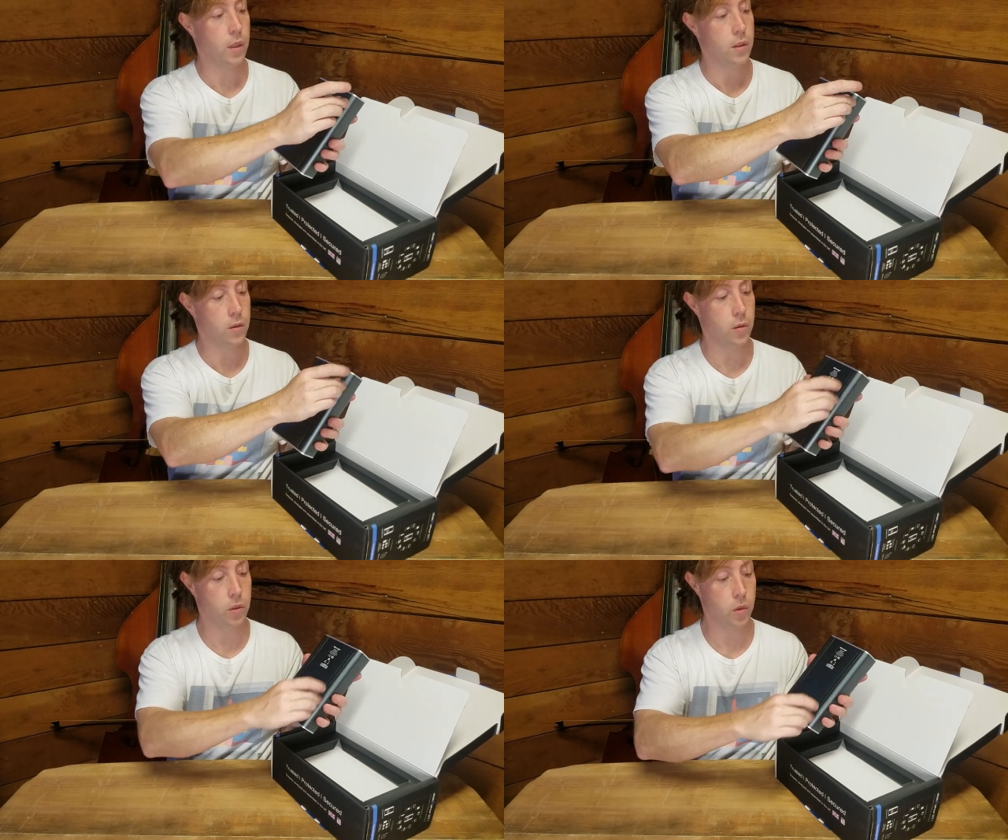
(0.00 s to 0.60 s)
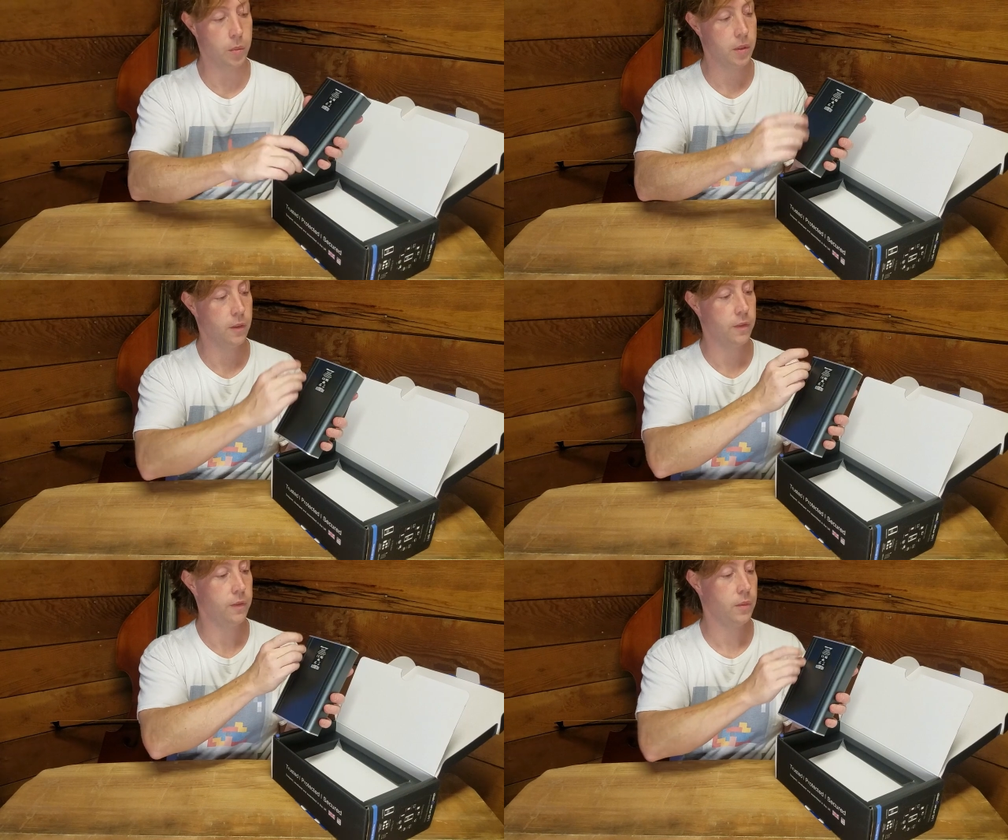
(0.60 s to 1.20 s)
These are two strips
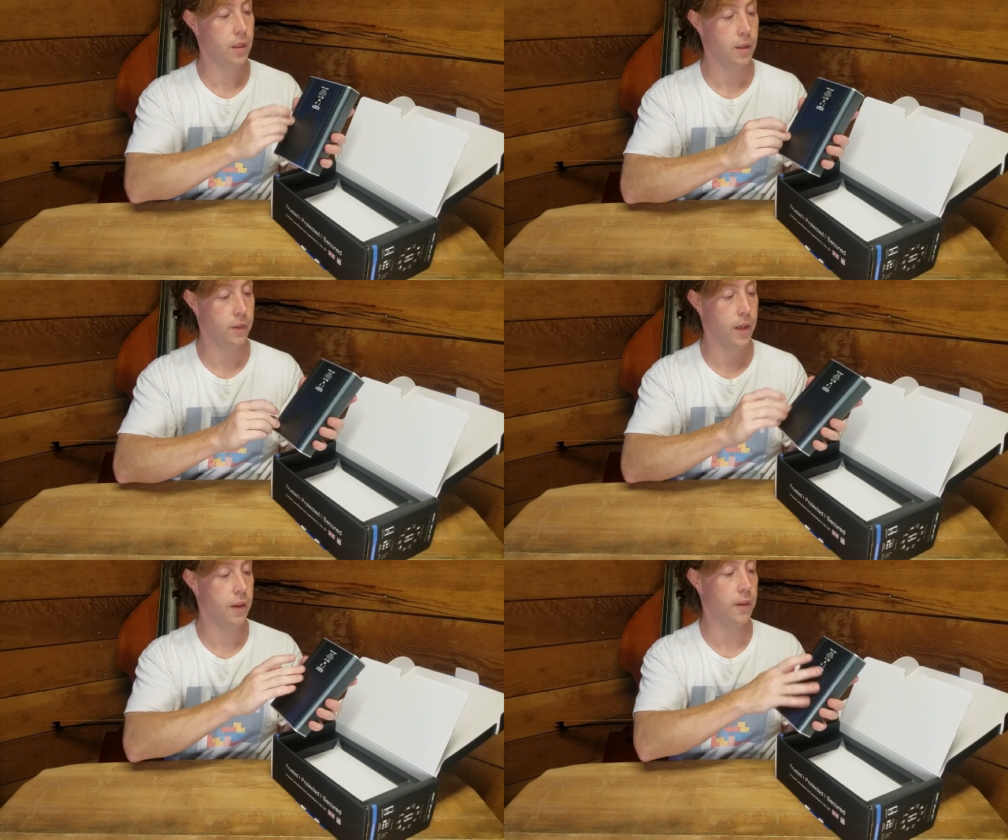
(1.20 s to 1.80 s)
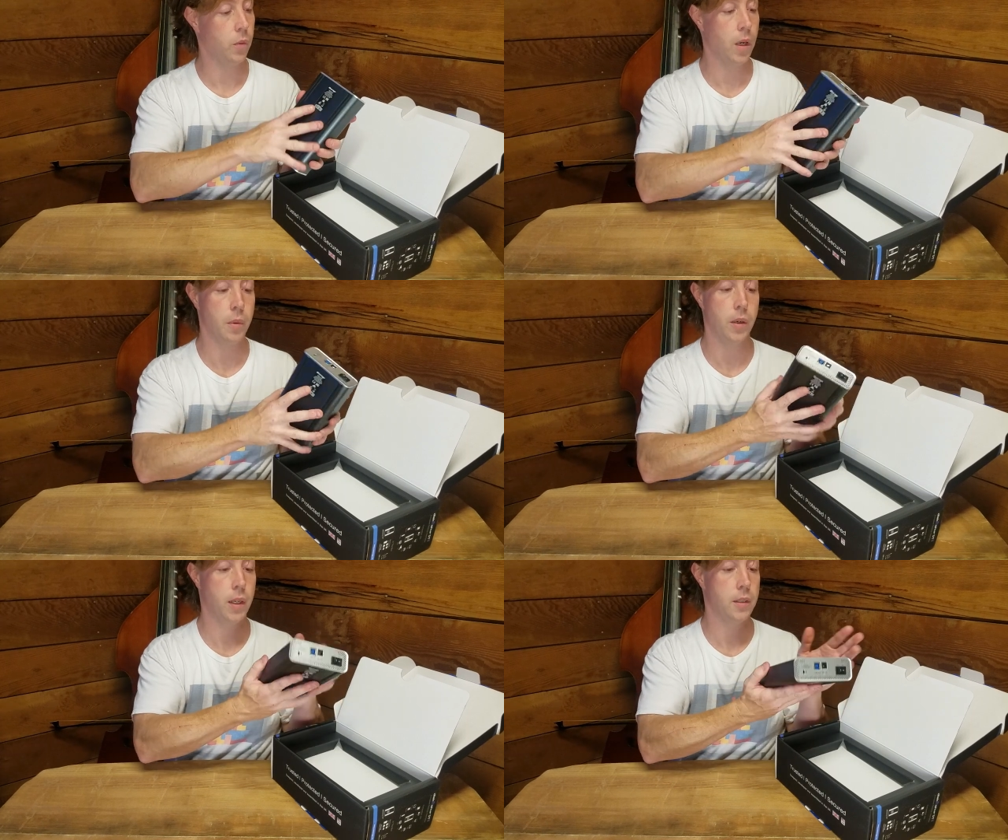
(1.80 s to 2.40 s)
of kind of a heavy
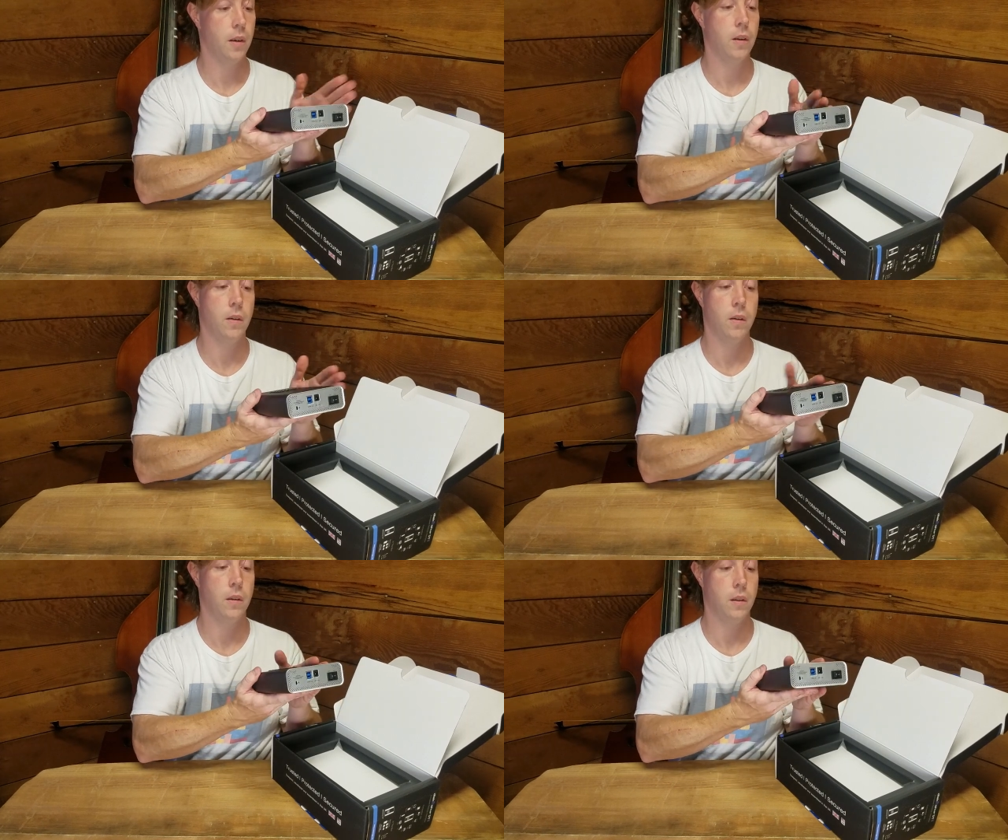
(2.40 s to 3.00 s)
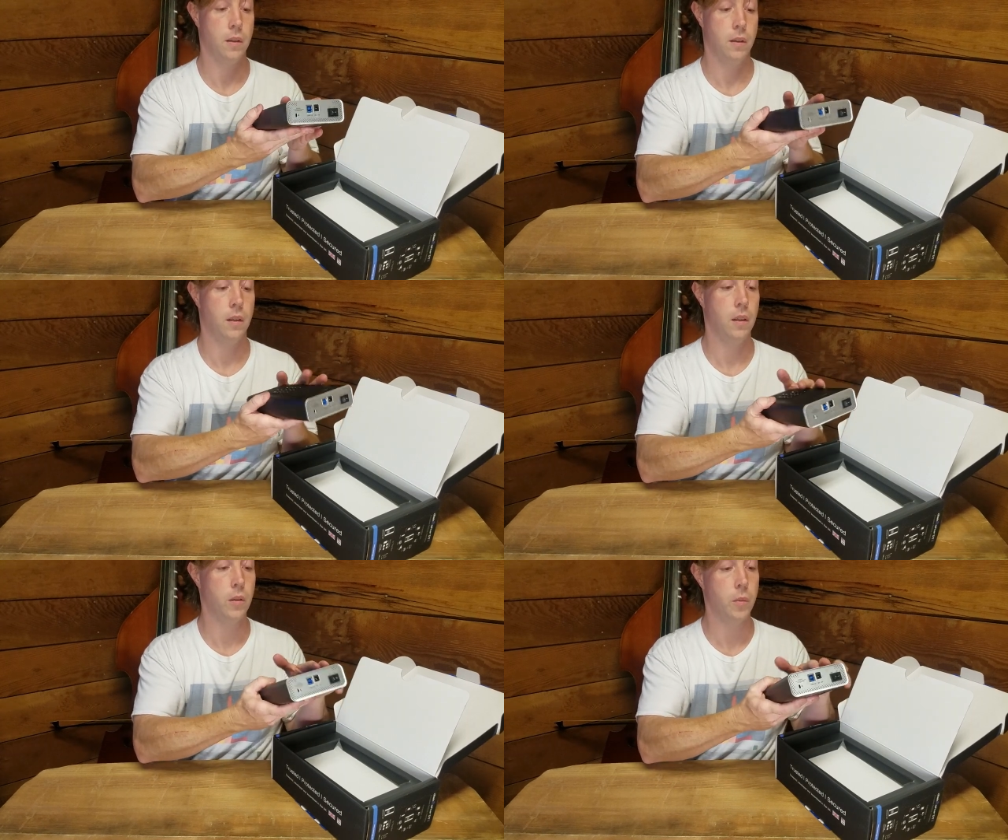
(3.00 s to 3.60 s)
rubber, and it's all
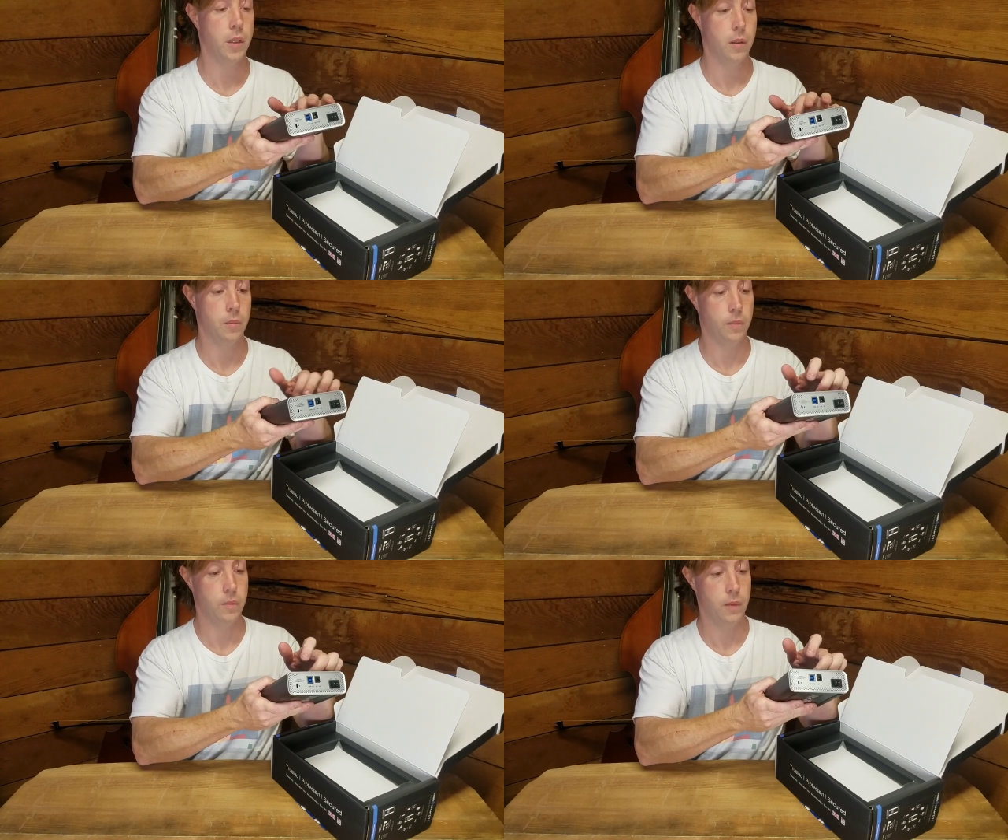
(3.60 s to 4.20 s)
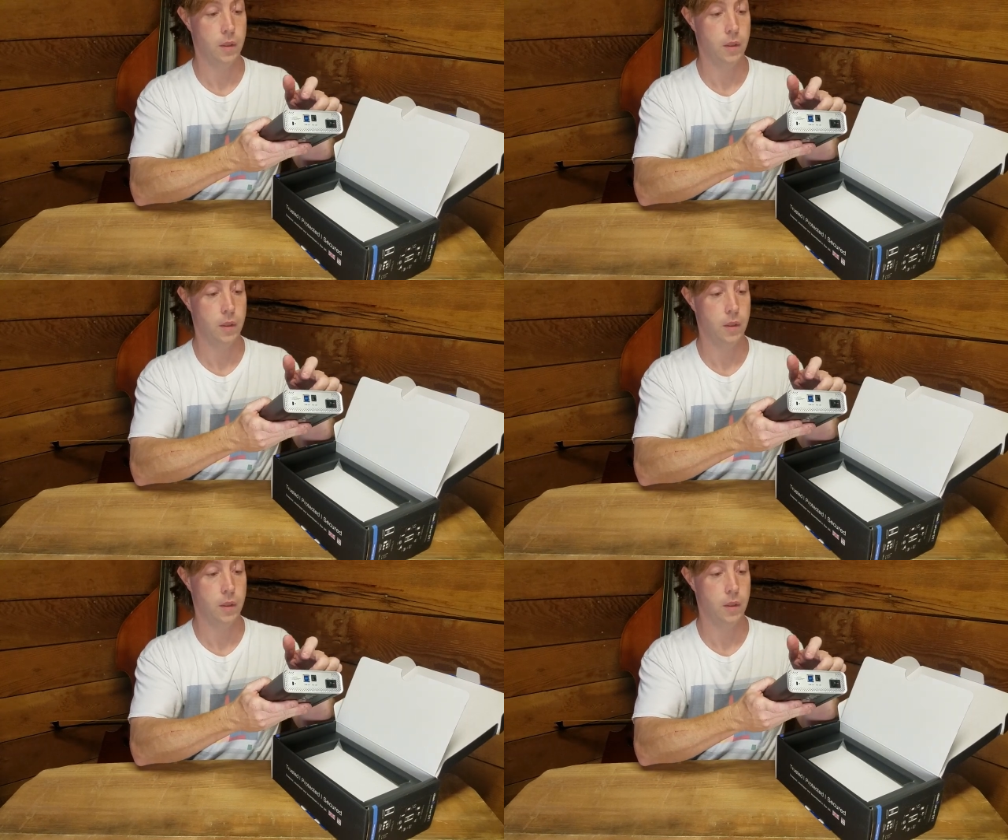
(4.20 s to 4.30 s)
aluminum.